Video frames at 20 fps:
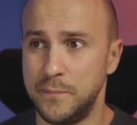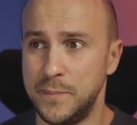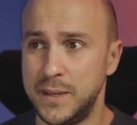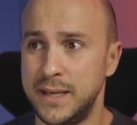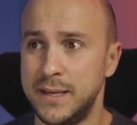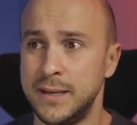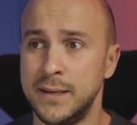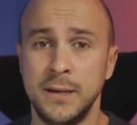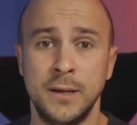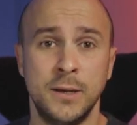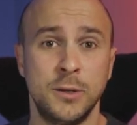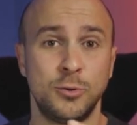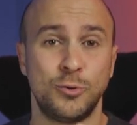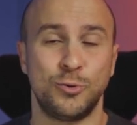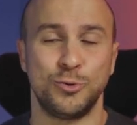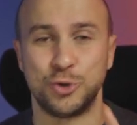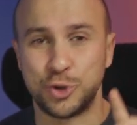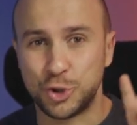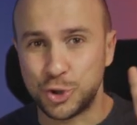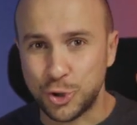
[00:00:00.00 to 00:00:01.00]
me
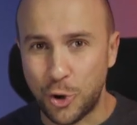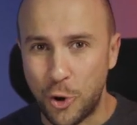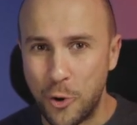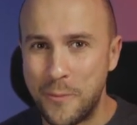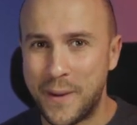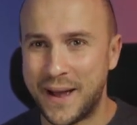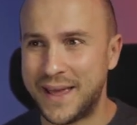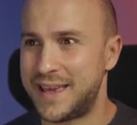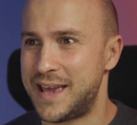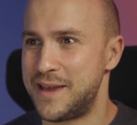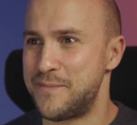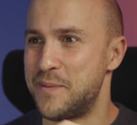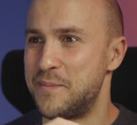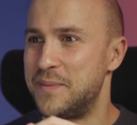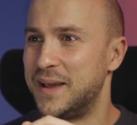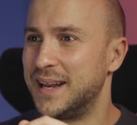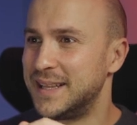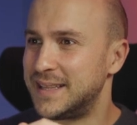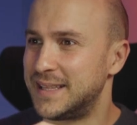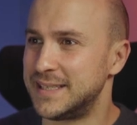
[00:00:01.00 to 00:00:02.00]
to show my
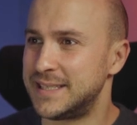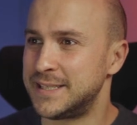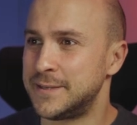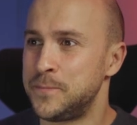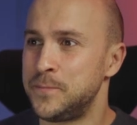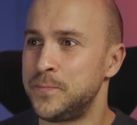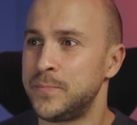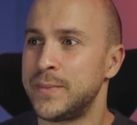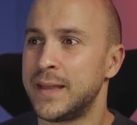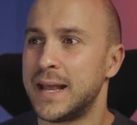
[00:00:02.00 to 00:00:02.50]
capabilities.